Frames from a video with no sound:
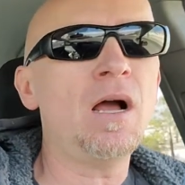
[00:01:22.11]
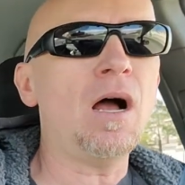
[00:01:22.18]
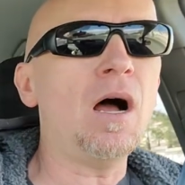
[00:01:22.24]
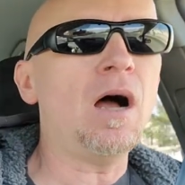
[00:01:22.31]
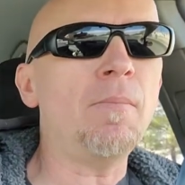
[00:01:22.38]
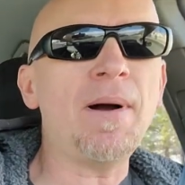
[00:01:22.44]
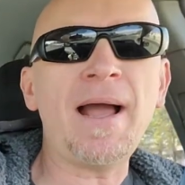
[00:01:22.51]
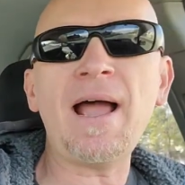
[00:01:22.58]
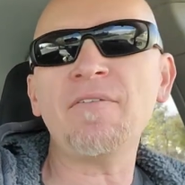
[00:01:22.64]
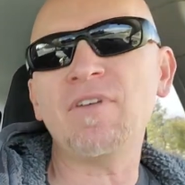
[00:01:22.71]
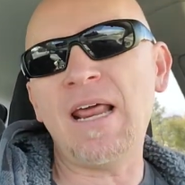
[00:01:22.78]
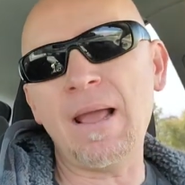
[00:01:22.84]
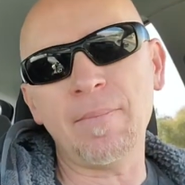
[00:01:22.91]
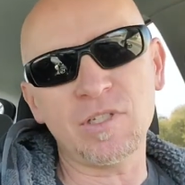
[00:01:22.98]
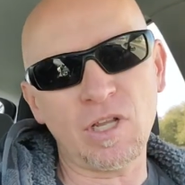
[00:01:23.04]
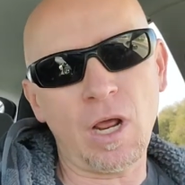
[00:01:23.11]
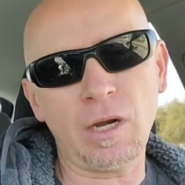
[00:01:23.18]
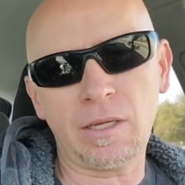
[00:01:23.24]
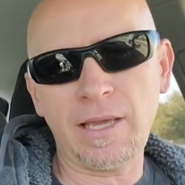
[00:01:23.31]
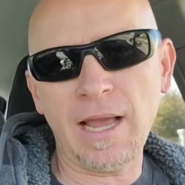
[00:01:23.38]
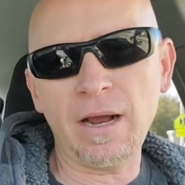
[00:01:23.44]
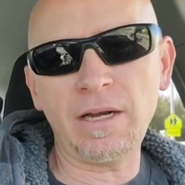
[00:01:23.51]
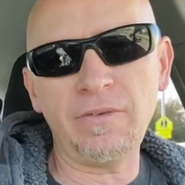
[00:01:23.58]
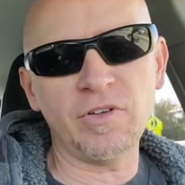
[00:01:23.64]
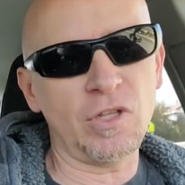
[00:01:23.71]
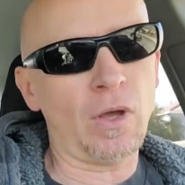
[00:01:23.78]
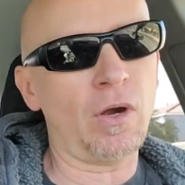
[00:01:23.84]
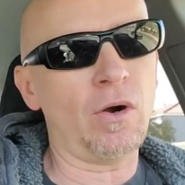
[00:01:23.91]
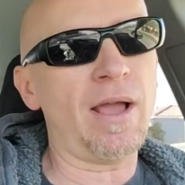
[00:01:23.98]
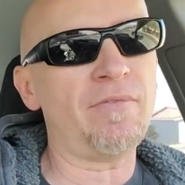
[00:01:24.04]
I have an Amazon account, even though
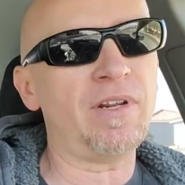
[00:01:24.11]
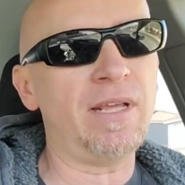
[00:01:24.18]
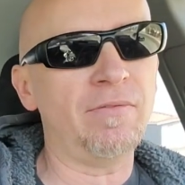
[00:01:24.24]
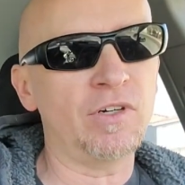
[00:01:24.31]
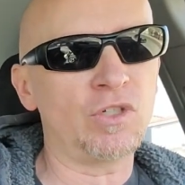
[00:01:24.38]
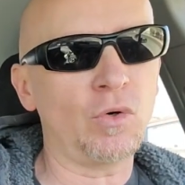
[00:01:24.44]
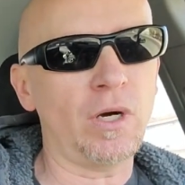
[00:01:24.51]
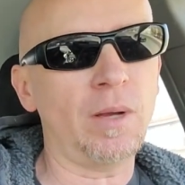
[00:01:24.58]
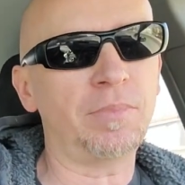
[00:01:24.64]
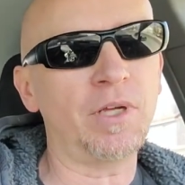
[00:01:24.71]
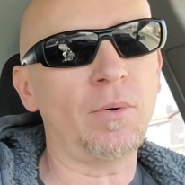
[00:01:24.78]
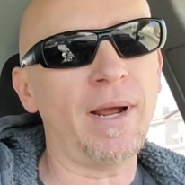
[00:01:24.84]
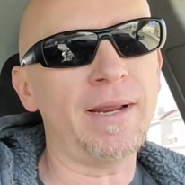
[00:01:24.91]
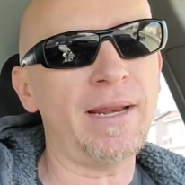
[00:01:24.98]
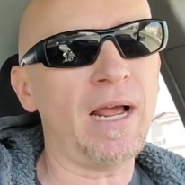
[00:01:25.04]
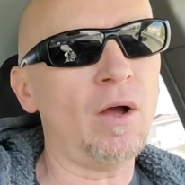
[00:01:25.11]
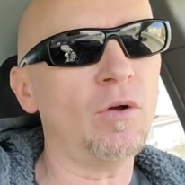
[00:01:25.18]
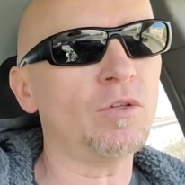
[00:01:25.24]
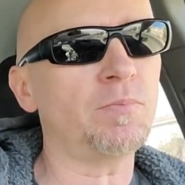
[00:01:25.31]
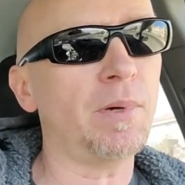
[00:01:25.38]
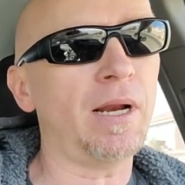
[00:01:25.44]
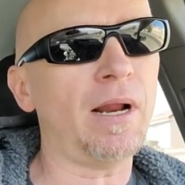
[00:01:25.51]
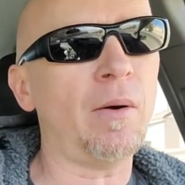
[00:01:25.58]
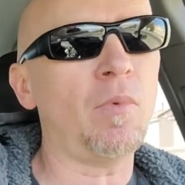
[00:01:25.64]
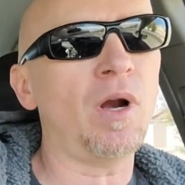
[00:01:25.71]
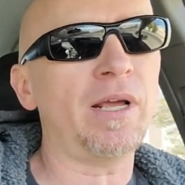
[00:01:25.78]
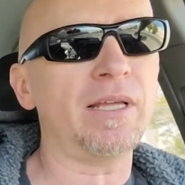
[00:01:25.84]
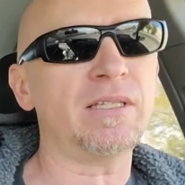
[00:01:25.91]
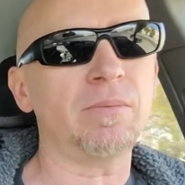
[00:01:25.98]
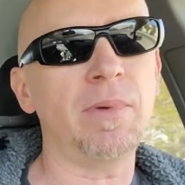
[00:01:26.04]
I don't have any inventory up there right now, but I
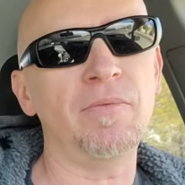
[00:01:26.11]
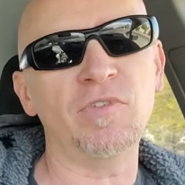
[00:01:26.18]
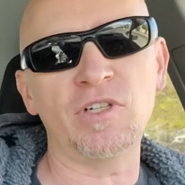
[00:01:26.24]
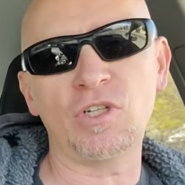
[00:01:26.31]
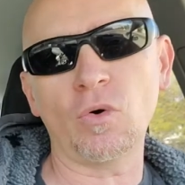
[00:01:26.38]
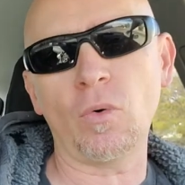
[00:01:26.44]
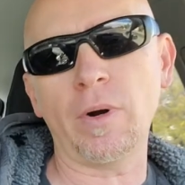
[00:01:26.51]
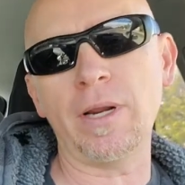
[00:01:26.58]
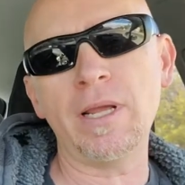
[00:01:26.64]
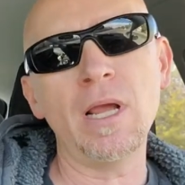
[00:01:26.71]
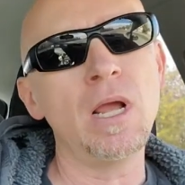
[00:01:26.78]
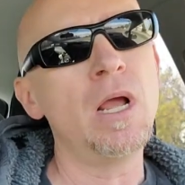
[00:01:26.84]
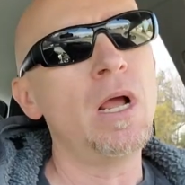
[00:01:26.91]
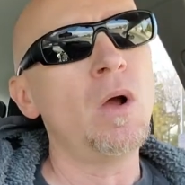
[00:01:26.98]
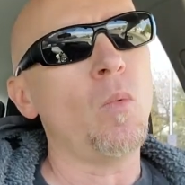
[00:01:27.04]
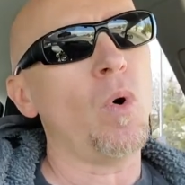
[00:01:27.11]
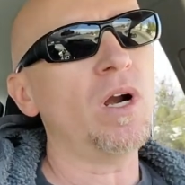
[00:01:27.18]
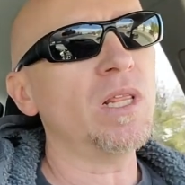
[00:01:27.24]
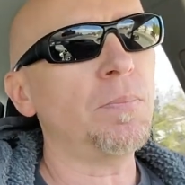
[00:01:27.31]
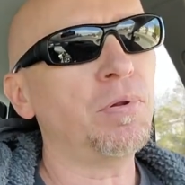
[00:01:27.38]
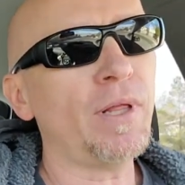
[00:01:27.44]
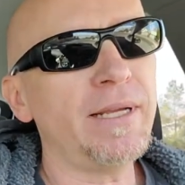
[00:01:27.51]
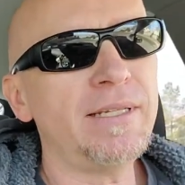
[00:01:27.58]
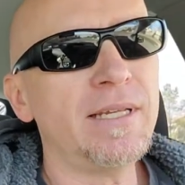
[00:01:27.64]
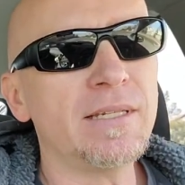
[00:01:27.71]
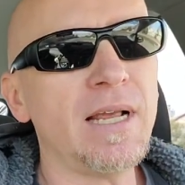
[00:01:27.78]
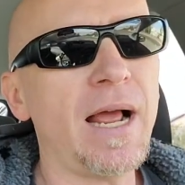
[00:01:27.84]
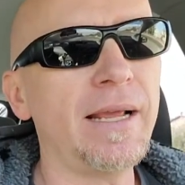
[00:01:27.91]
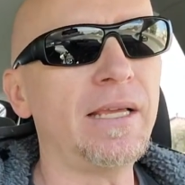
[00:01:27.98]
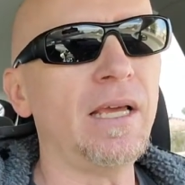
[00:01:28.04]
want to get some inventory. One of the
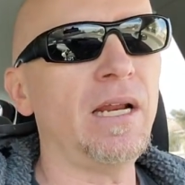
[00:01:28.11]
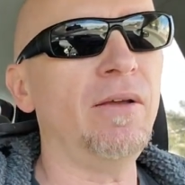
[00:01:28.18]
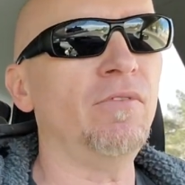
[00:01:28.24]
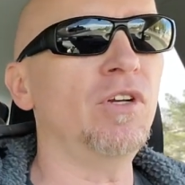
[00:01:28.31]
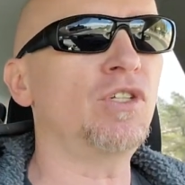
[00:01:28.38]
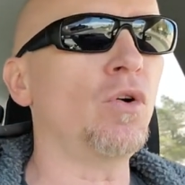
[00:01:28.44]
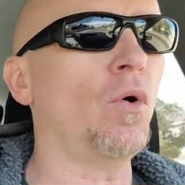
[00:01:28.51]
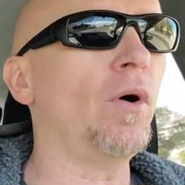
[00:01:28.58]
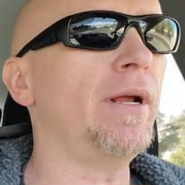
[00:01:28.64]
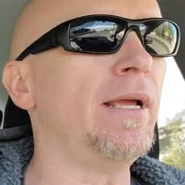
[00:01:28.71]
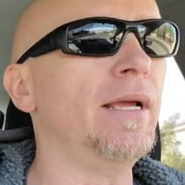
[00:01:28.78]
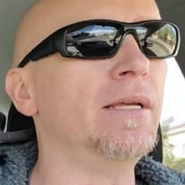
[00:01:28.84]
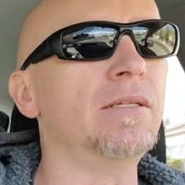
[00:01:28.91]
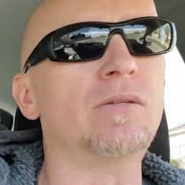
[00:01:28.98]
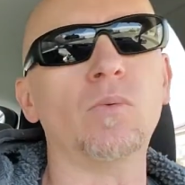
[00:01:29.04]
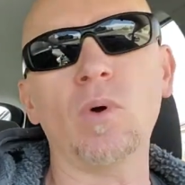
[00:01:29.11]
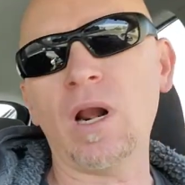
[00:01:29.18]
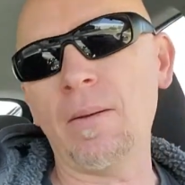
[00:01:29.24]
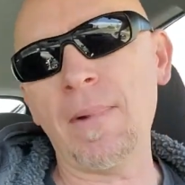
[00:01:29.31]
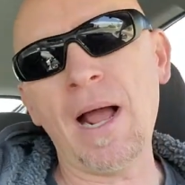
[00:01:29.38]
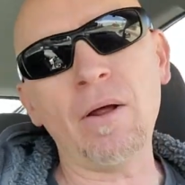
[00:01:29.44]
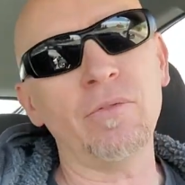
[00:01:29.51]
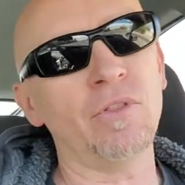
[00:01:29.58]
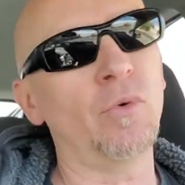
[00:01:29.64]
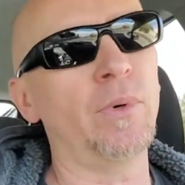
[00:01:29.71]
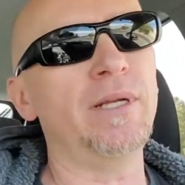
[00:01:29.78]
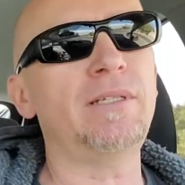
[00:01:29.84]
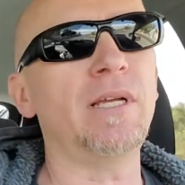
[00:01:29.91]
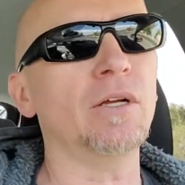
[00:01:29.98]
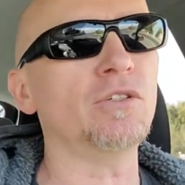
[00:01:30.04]
places I get inventory is when I'm out in the
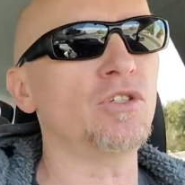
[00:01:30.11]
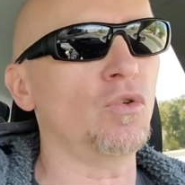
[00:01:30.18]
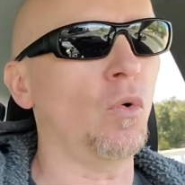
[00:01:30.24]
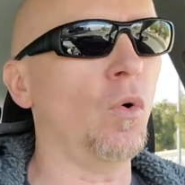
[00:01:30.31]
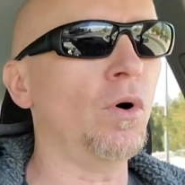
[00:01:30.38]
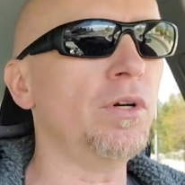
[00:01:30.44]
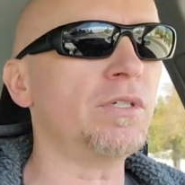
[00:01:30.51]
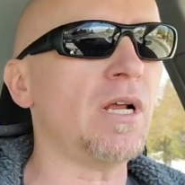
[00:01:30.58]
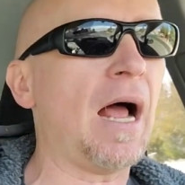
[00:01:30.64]
retail stores.